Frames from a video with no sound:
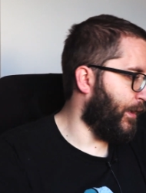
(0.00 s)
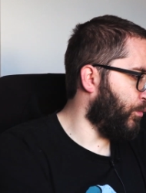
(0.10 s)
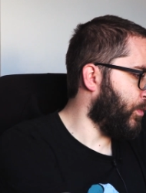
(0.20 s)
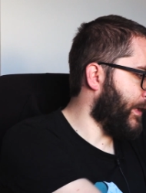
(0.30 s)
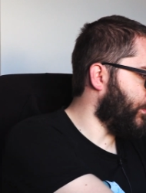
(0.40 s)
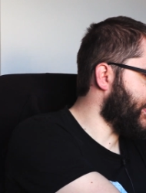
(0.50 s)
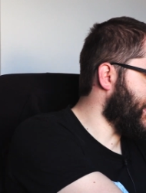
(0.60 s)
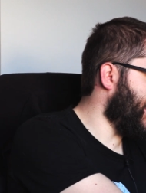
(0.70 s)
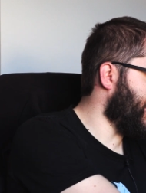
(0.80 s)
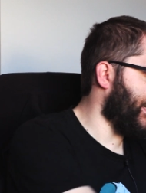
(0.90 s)
What I will
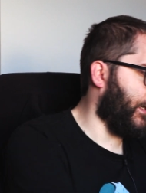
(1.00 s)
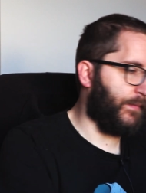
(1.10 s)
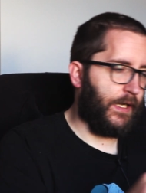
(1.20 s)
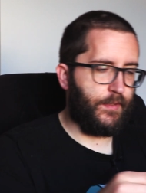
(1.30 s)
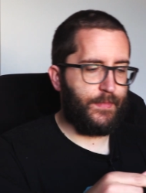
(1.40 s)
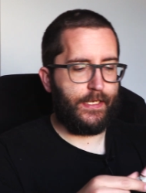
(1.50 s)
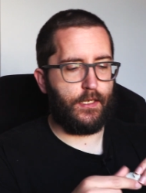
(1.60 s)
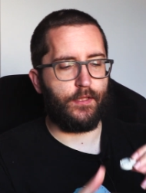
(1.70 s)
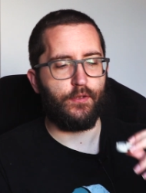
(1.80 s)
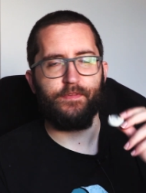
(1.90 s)
say is I'll be making
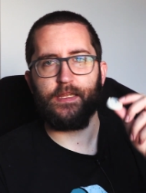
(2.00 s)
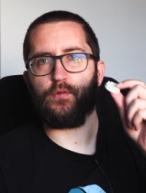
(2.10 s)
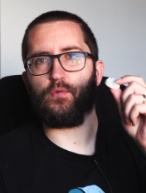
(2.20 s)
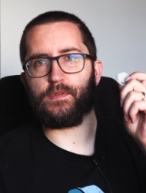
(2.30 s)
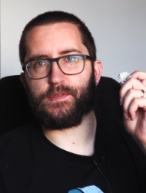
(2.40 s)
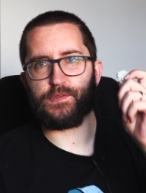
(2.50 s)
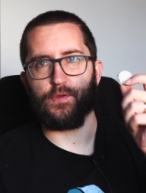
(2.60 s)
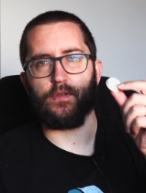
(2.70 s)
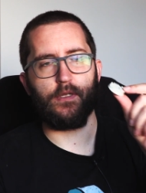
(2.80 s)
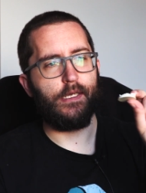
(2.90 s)
another video
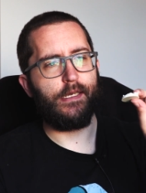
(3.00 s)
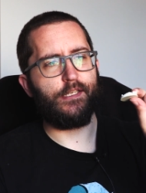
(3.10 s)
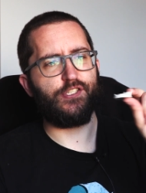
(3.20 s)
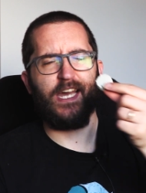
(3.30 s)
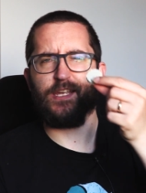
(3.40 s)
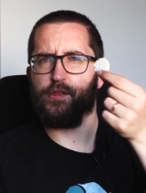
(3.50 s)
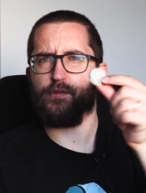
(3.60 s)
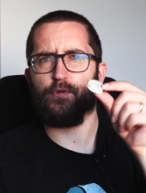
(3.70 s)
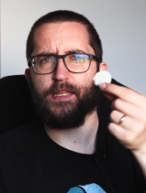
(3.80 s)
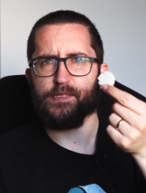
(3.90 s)
soon, chatting you
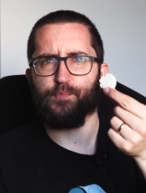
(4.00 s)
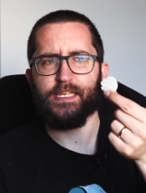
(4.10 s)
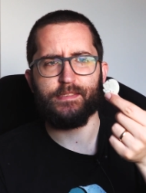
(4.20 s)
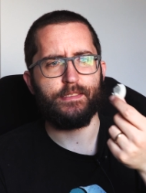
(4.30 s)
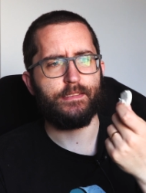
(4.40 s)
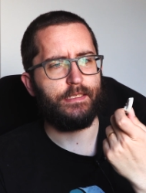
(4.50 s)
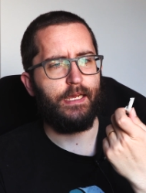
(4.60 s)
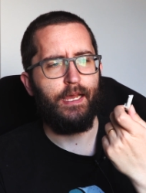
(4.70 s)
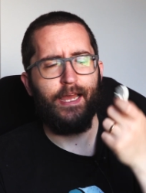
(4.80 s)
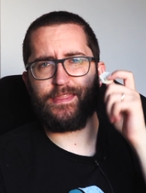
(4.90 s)
through these bases.
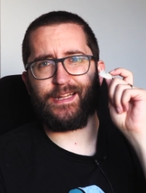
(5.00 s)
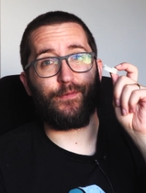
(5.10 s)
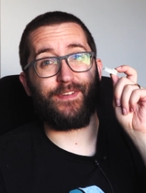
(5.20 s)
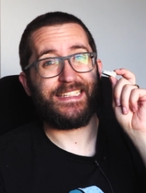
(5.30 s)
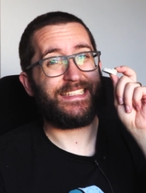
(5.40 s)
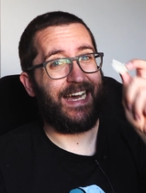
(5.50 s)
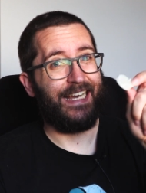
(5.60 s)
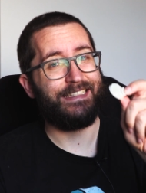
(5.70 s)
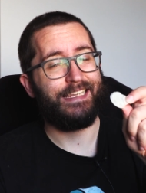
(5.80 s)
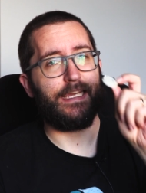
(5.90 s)
I think they're
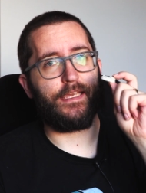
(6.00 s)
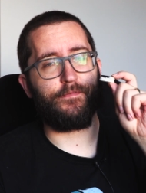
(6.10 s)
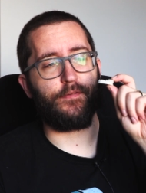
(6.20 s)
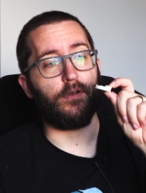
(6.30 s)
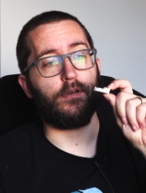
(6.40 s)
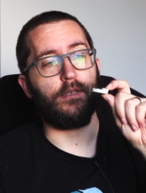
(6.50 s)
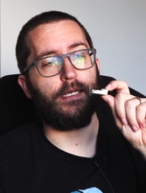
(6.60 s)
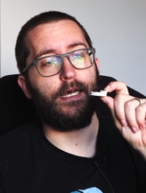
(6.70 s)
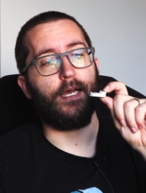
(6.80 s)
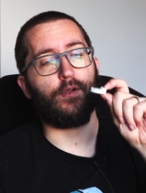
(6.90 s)
fantastic. If you're
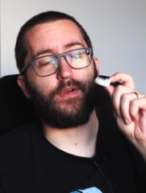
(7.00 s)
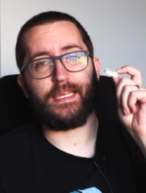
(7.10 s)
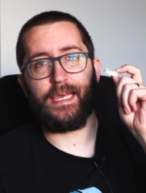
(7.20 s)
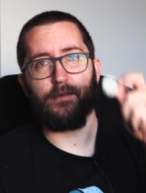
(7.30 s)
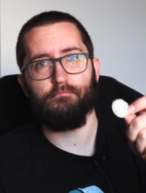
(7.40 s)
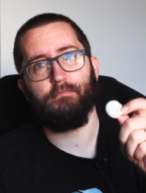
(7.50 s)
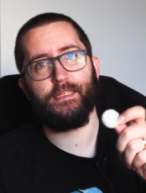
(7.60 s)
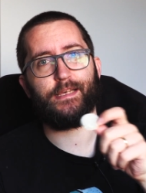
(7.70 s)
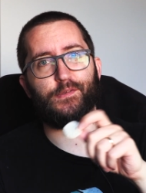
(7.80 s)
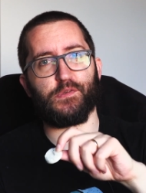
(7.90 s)
going to get
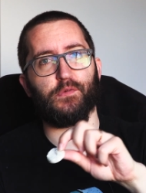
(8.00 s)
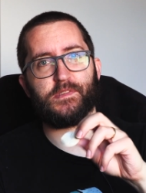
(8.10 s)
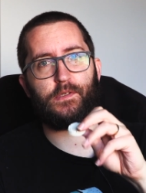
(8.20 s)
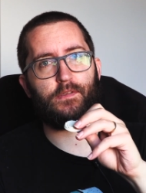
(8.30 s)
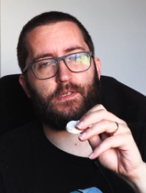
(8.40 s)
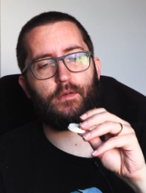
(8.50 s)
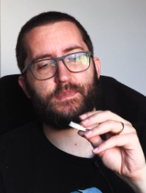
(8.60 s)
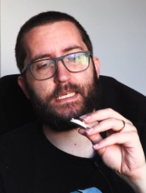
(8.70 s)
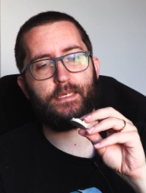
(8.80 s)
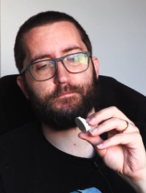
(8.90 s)
the Elder Scrolls Call to
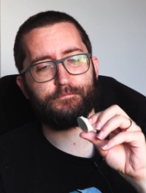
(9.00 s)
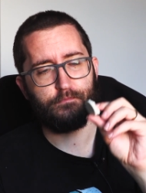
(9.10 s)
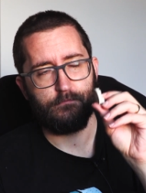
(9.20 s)
Arms game,